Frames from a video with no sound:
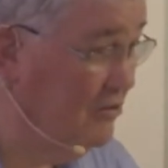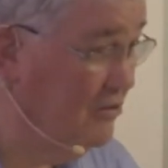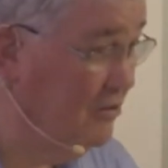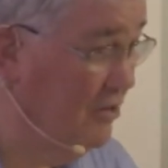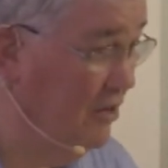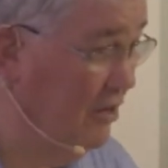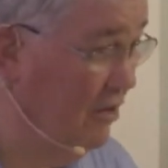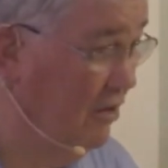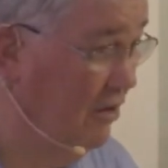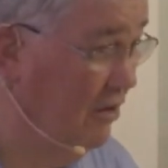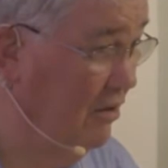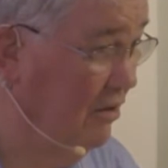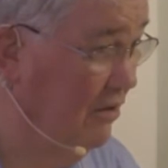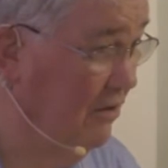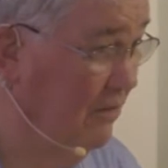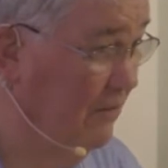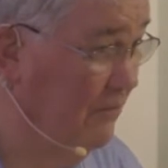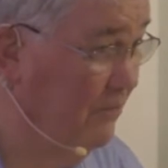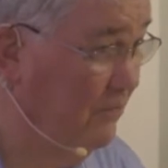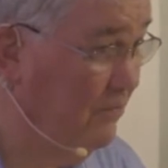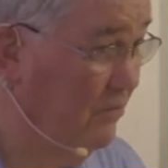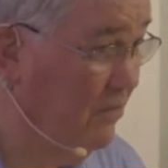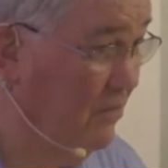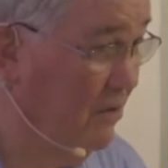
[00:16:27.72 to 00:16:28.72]
you see.
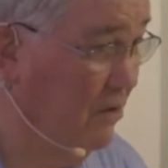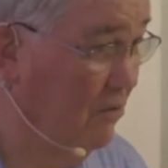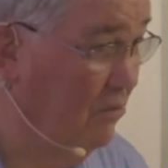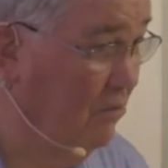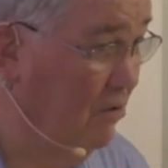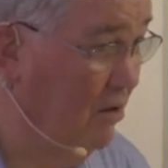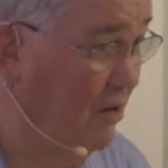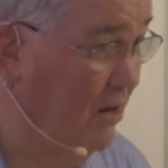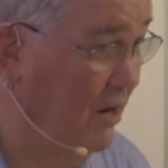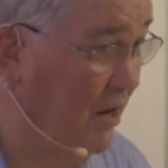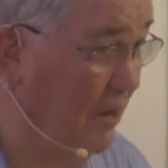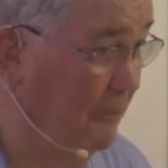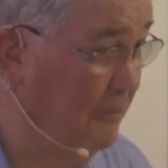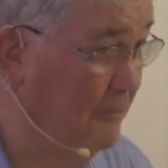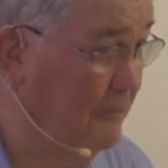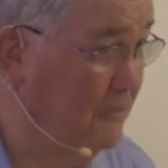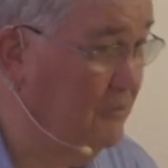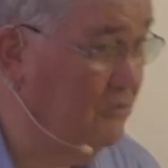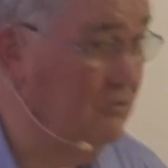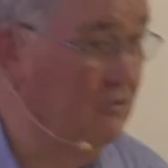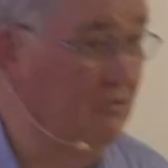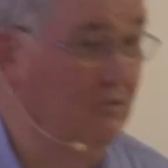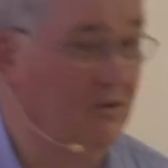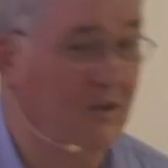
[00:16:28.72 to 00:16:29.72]
What
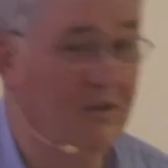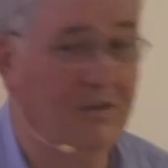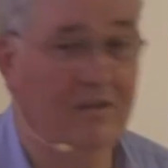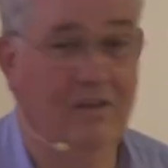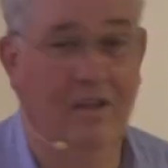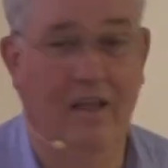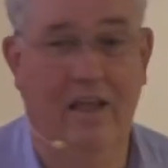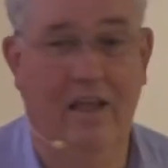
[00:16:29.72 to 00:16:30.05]
happens? You get